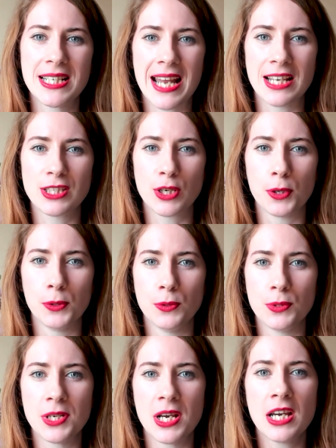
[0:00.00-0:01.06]
as
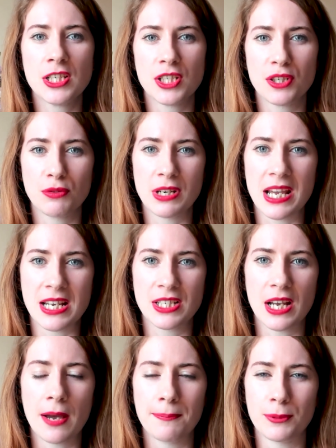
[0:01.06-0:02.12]
code to create
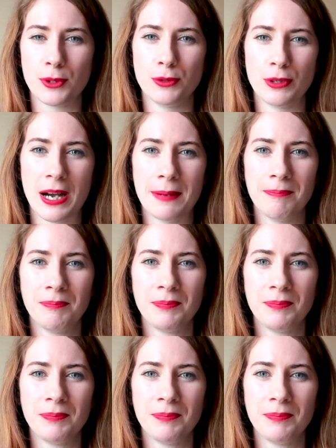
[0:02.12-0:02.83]
a program.